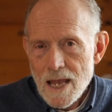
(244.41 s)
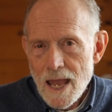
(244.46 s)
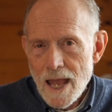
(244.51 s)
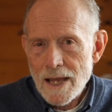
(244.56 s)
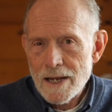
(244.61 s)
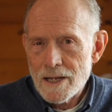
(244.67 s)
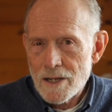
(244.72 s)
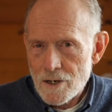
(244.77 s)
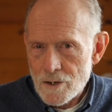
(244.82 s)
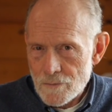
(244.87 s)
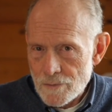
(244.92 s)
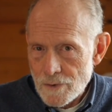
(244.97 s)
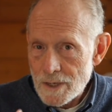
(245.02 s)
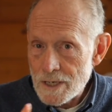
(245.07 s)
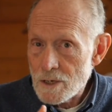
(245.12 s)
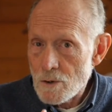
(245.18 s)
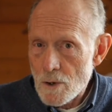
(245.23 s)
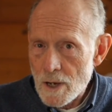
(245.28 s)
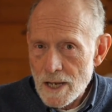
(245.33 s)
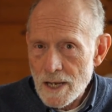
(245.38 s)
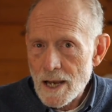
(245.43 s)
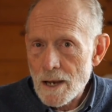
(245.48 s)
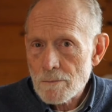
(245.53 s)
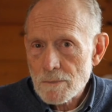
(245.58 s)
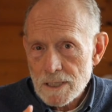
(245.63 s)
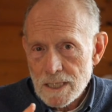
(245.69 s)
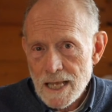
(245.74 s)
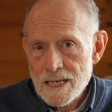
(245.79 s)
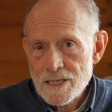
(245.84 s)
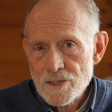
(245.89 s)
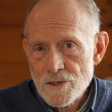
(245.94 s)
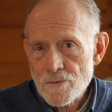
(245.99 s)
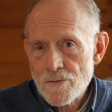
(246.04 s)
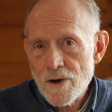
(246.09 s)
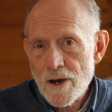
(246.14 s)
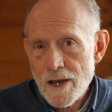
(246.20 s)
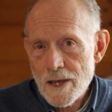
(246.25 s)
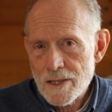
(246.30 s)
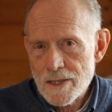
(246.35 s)
And in a funny way, I'm
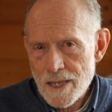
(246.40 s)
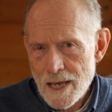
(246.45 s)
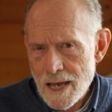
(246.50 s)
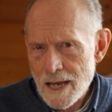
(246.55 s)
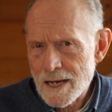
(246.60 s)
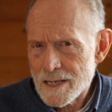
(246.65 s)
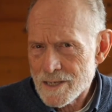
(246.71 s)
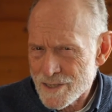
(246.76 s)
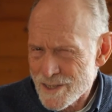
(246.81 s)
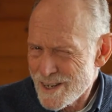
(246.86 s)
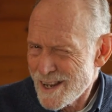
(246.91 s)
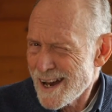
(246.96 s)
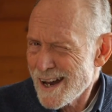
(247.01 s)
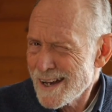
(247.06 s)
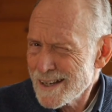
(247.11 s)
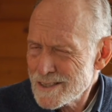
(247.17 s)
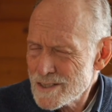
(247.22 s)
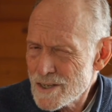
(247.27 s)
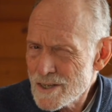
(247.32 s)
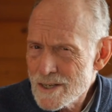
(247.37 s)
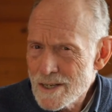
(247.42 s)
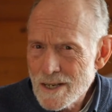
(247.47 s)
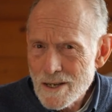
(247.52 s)
classifying that as not